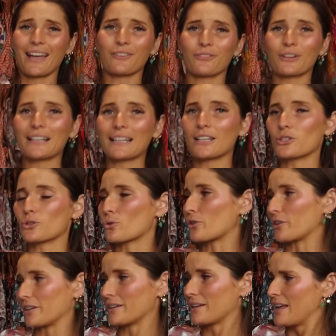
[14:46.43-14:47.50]
I really
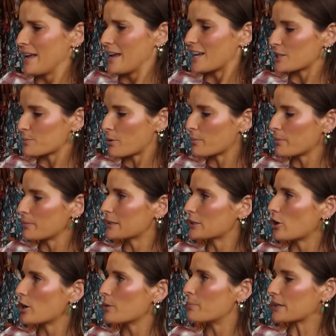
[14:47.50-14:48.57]
adore it. It's probably
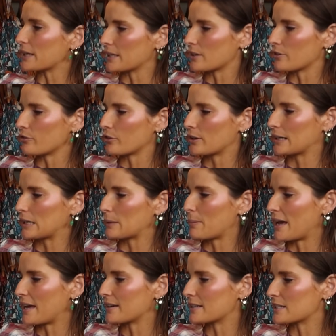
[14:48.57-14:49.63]
not a beginner friendly
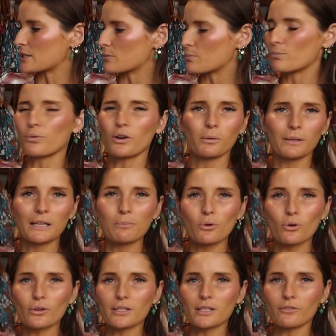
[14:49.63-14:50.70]
pattern. It's probably
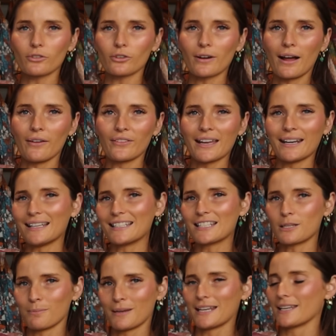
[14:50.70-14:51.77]
more sort of around that
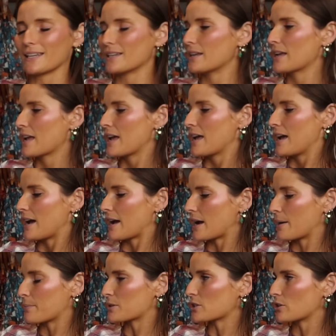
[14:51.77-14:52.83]
intermediate
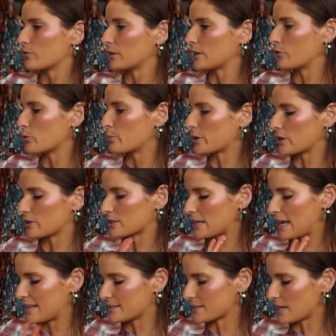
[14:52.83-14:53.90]
sort of level, because
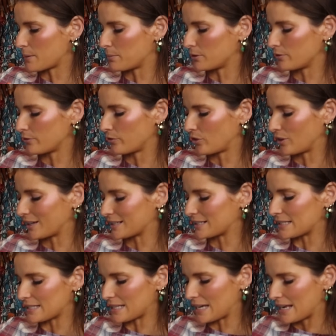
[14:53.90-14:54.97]
it has a couple of
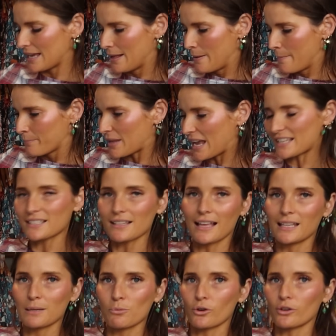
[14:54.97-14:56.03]
things that are
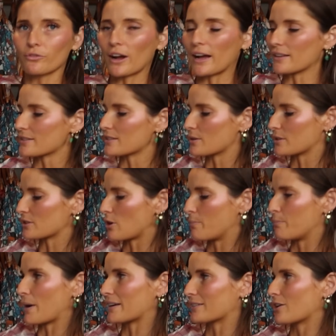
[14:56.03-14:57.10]
slightly more advanced. So it's
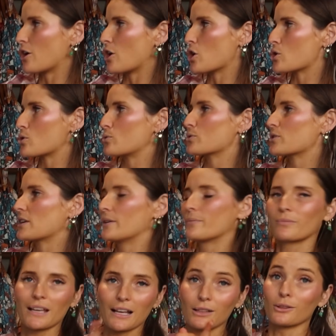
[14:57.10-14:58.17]
got buttonholes,
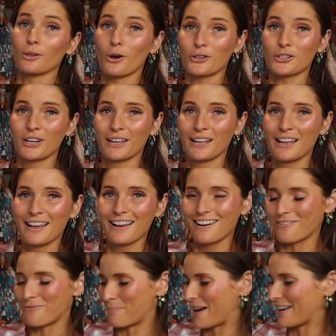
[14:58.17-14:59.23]
a lot
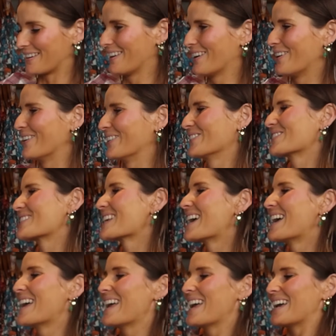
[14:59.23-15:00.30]
of buttonholes.
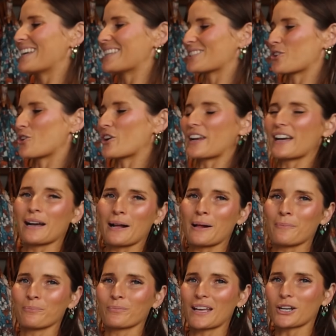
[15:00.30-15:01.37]
It's got
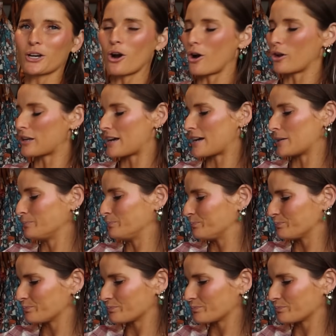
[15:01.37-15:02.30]
a collar,